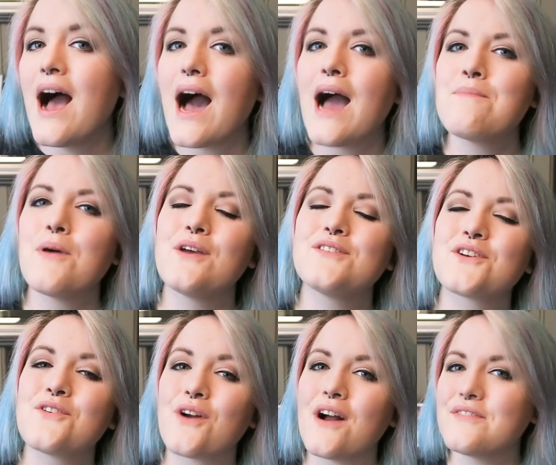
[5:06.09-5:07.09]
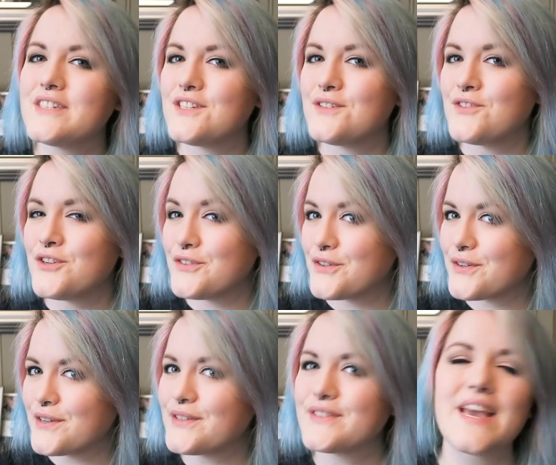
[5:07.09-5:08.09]
I post crafty
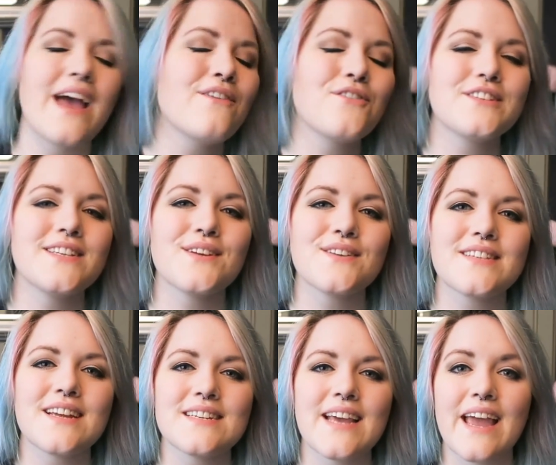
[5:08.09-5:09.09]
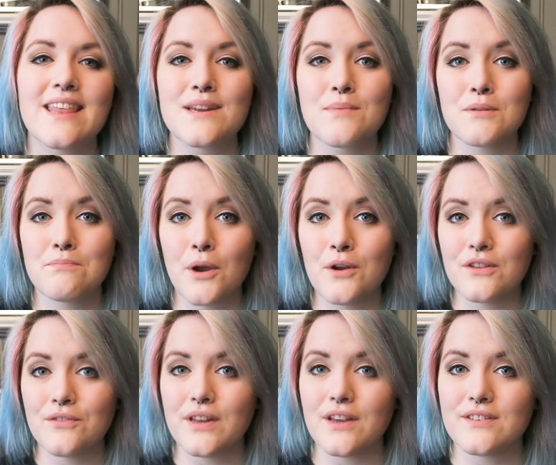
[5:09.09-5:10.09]
tutorials every single Sunday, and then I post
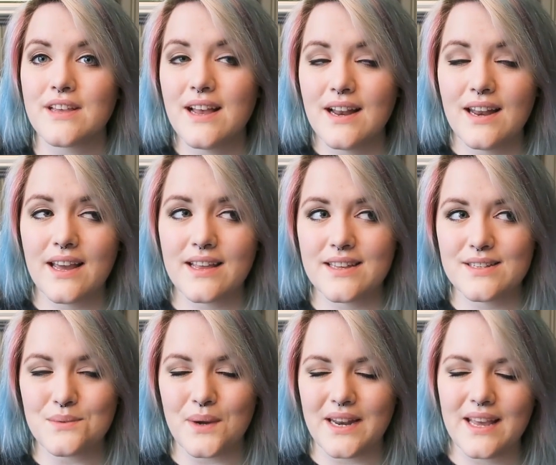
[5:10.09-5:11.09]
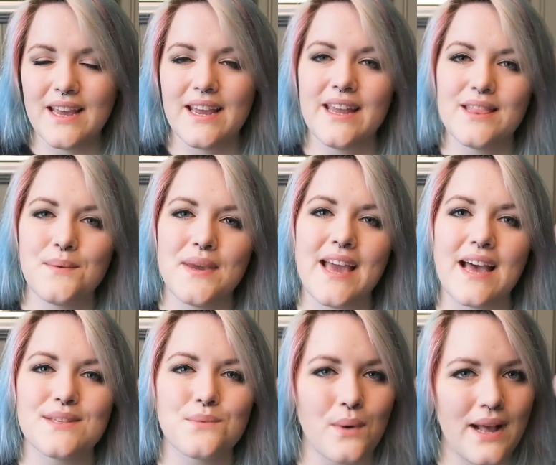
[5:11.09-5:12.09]
bonus videos like this one in the week
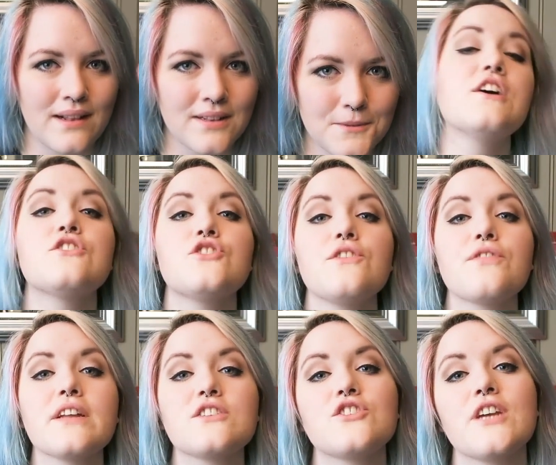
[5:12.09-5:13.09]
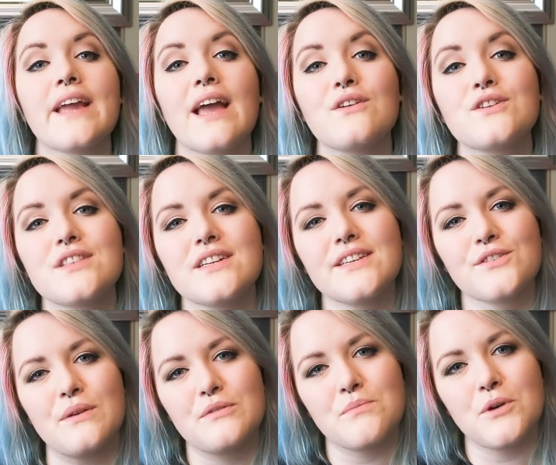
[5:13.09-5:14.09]
as well. Don't forget to check out the
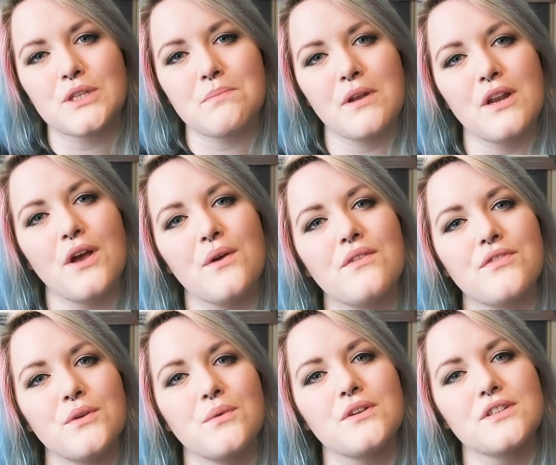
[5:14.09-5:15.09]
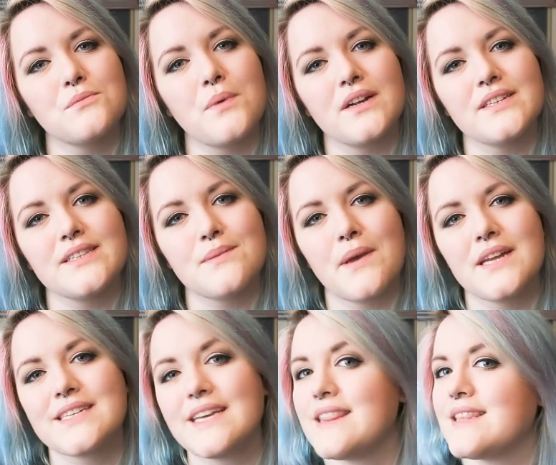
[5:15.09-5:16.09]
description box below if you want to
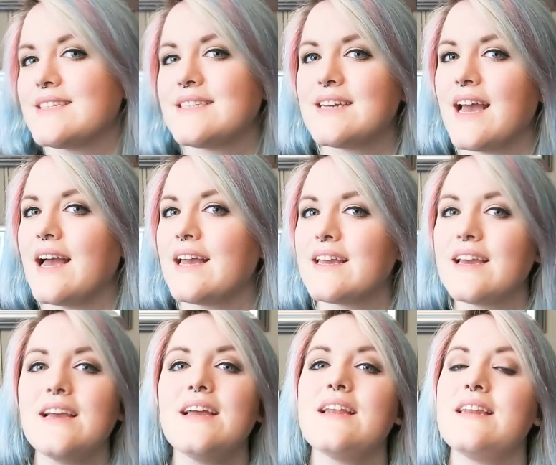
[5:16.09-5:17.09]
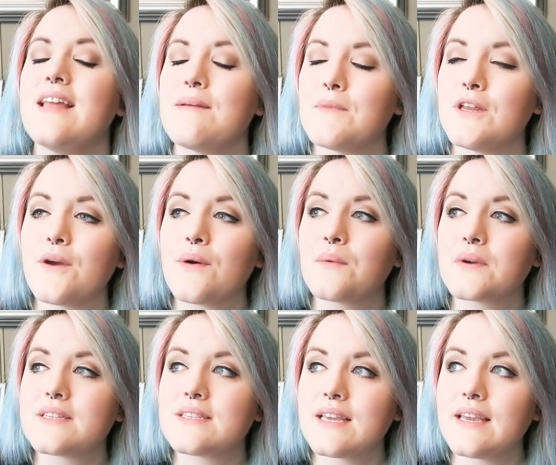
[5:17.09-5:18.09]
participate in this tag. Let me know, I
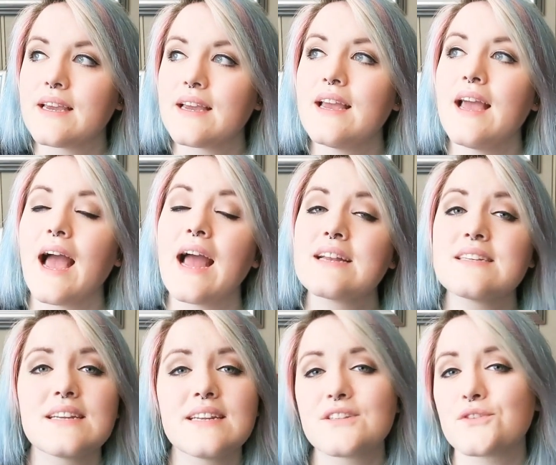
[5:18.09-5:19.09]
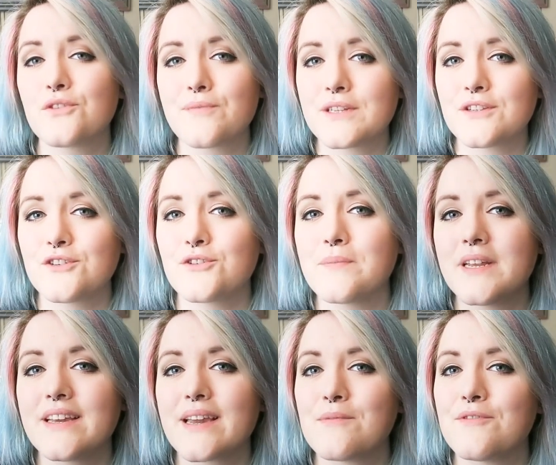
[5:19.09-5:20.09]
want to see it. And links to all of my social
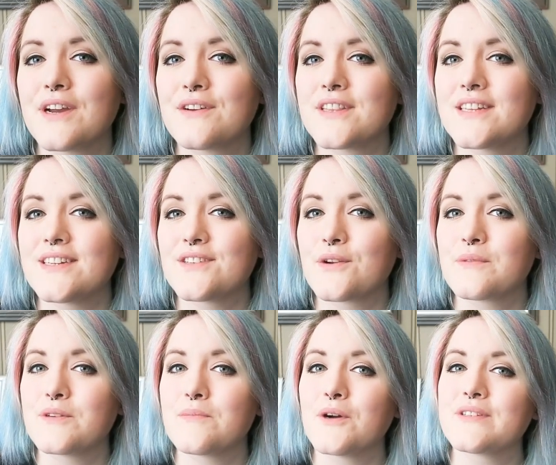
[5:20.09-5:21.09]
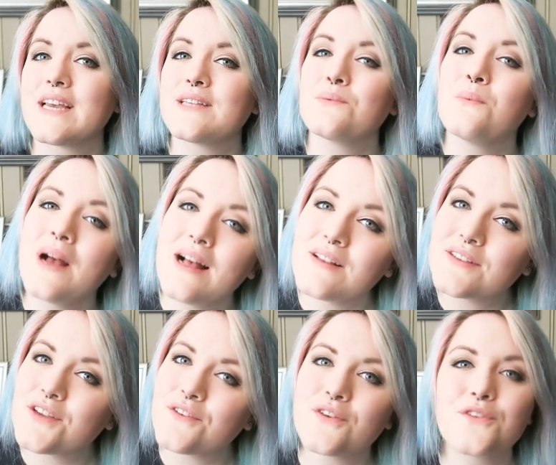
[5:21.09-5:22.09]
media can be found in the description box as well,
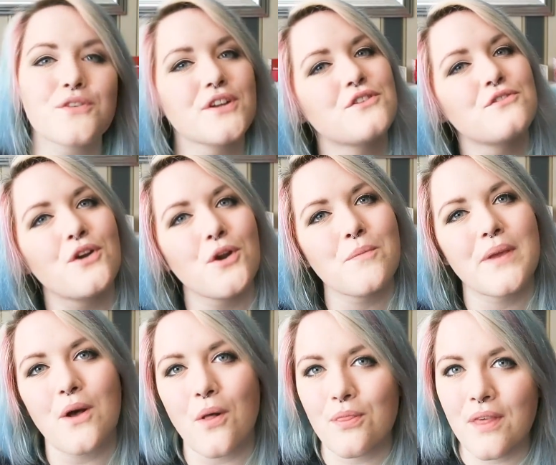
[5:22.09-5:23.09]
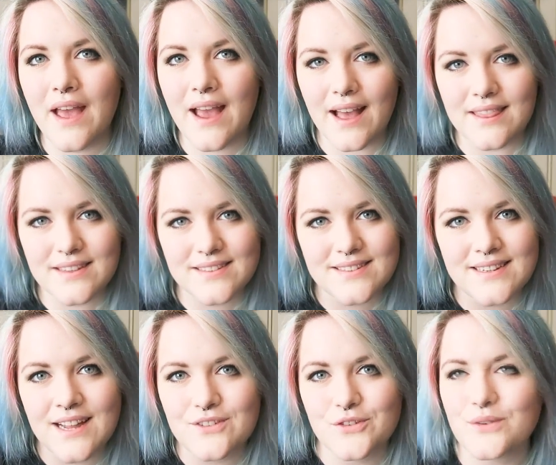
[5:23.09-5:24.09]
so feel free to follow me on there. And this
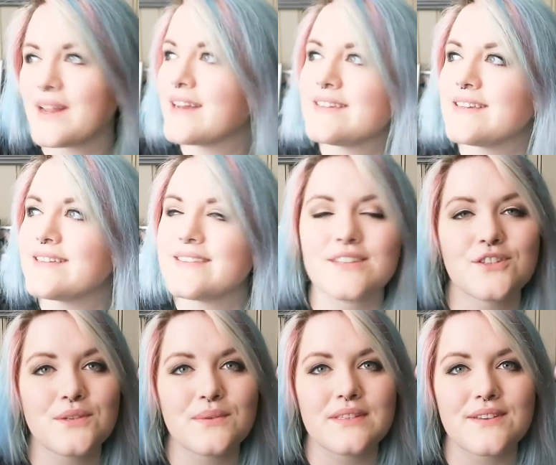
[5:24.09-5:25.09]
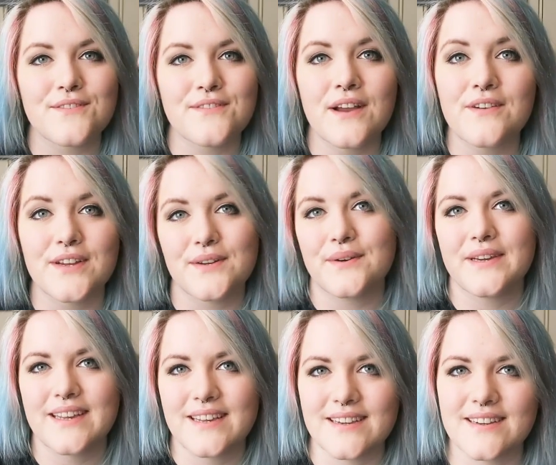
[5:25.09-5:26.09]
natural lighting situ is very
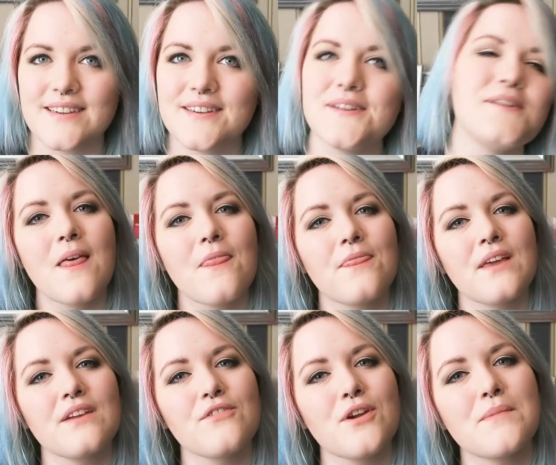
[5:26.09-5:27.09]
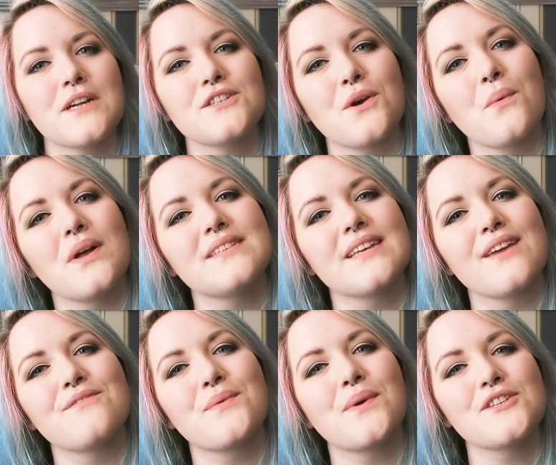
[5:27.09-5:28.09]
annoying. Thank you very much once
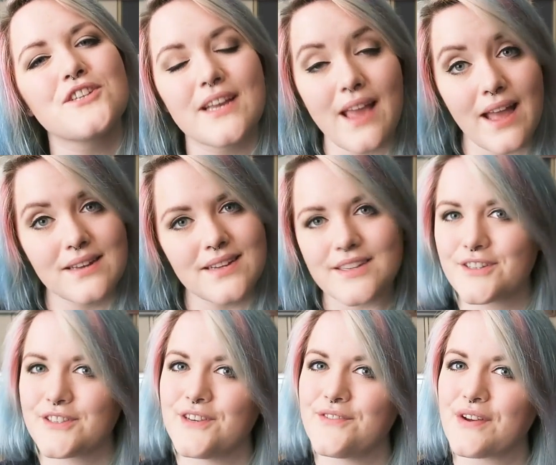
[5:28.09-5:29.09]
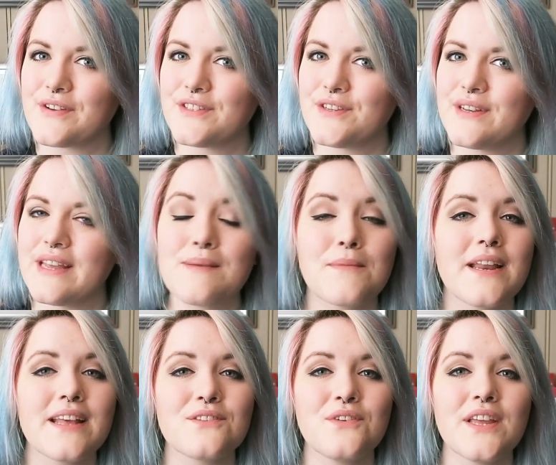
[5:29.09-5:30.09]
again for watching, and I shall see you very soon in my
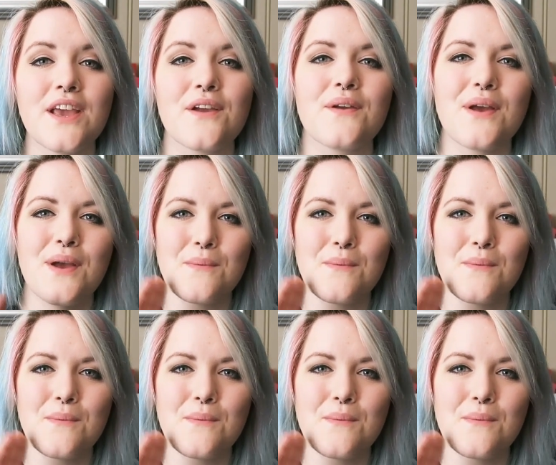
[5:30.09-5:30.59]
next video.